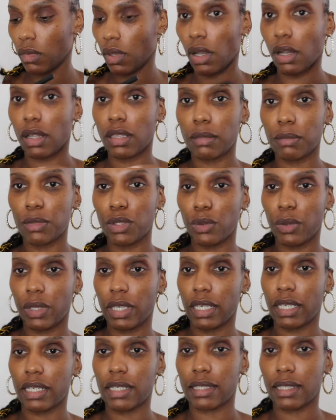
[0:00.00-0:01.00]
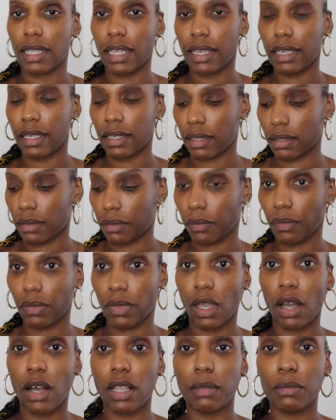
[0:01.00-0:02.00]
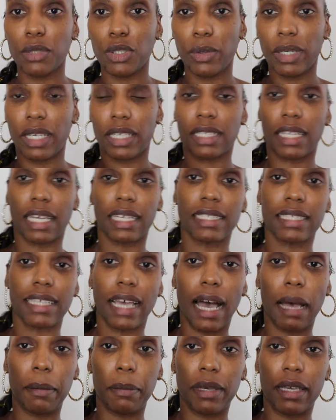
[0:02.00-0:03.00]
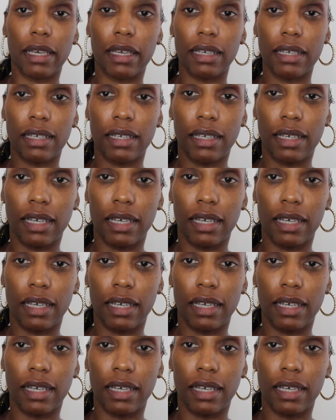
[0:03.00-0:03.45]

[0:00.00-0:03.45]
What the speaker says: All I'm doing is like tapping